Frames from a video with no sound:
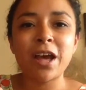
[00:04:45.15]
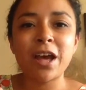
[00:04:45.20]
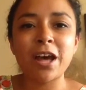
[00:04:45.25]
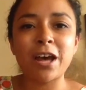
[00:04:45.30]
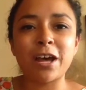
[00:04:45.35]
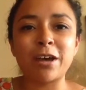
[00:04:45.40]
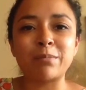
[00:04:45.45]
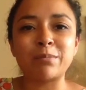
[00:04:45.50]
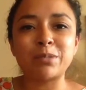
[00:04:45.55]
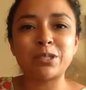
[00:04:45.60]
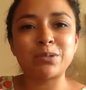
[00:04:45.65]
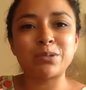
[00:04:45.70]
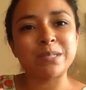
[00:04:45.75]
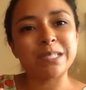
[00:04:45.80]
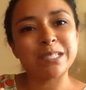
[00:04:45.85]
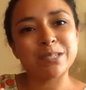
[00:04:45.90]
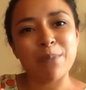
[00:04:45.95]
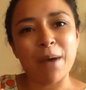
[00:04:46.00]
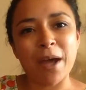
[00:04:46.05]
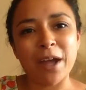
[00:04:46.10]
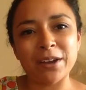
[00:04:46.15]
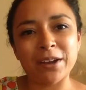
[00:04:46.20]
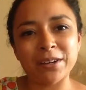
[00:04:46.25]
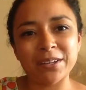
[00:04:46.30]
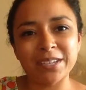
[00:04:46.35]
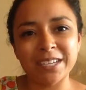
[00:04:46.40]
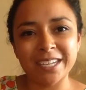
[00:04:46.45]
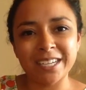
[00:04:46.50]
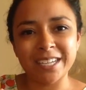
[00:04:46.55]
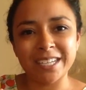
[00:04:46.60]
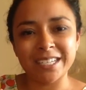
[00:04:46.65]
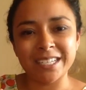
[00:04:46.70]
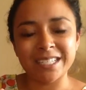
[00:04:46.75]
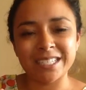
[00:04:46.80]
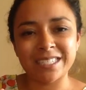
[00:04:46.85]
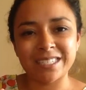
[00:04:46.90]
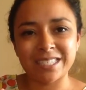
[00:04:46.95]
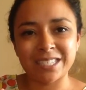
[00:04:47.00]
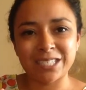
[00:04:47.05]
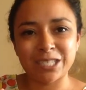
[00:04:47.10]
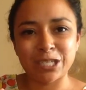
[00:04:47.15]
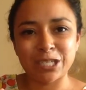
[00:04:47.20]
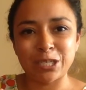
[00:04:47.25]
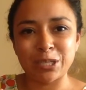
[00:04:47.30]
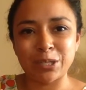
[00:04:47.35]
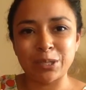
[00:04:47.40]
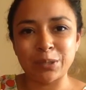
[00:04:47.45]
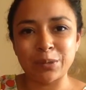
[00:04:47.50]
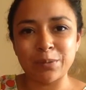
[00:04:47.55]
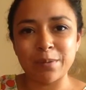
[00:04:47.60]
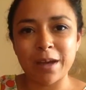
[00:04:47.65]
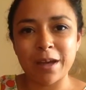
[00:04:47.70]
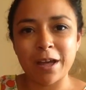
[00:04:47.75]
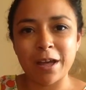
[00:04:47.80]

to inspire kids to